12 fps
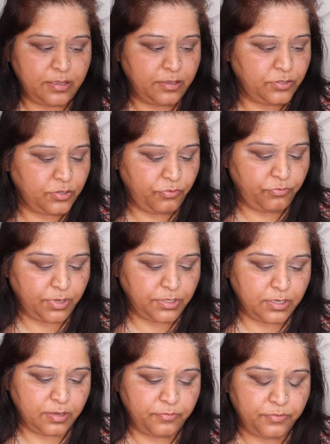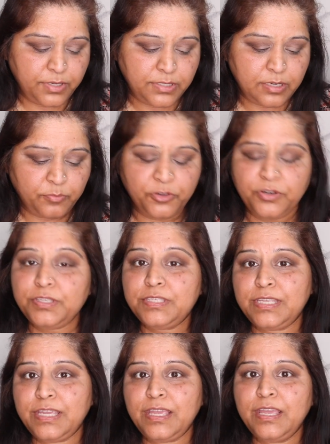So first I'm gonna
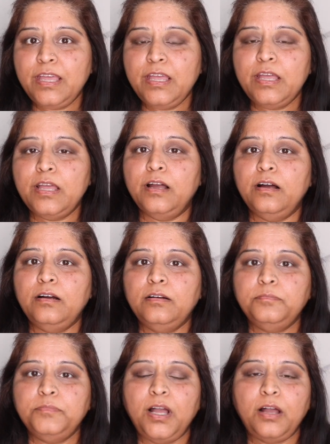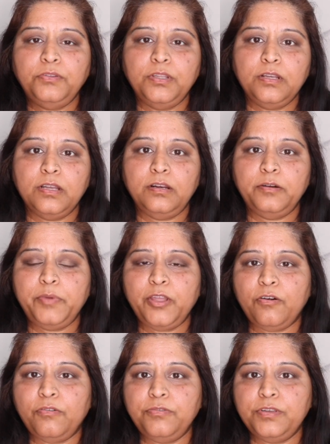see how the color
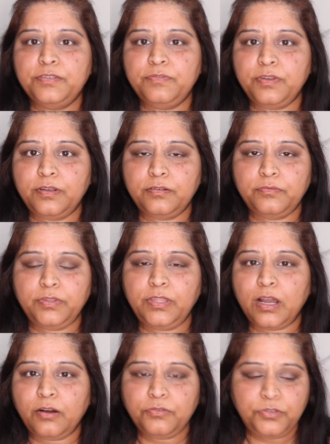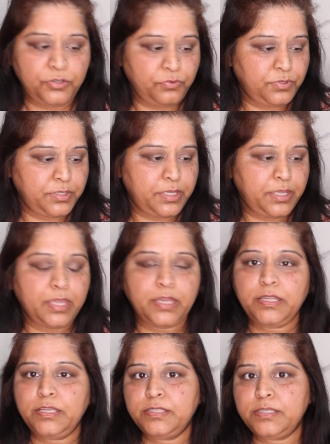payoff is without using
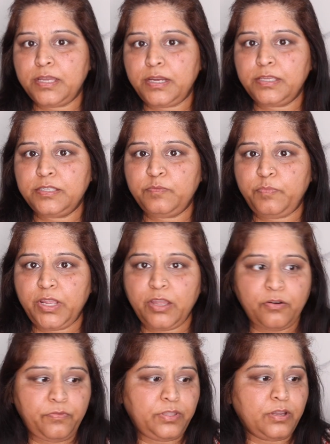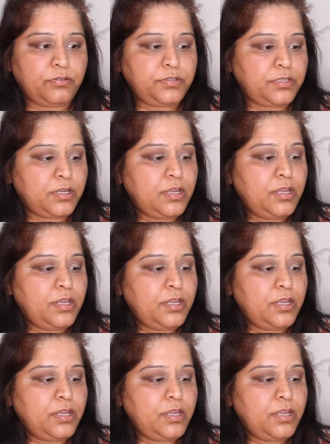any setting spray or without